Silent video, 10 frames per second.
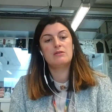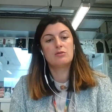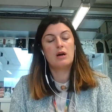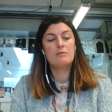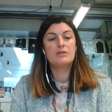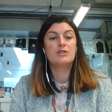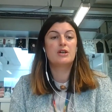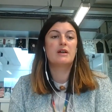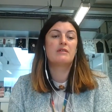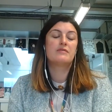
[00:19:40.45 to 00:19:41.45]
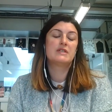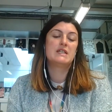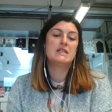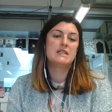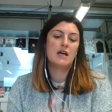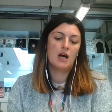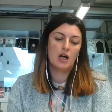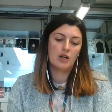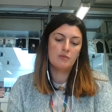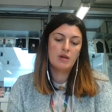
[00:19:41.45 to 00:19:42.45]
requirements and don't have the facilities at
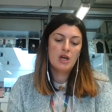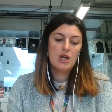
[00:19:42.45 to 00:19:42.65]
home,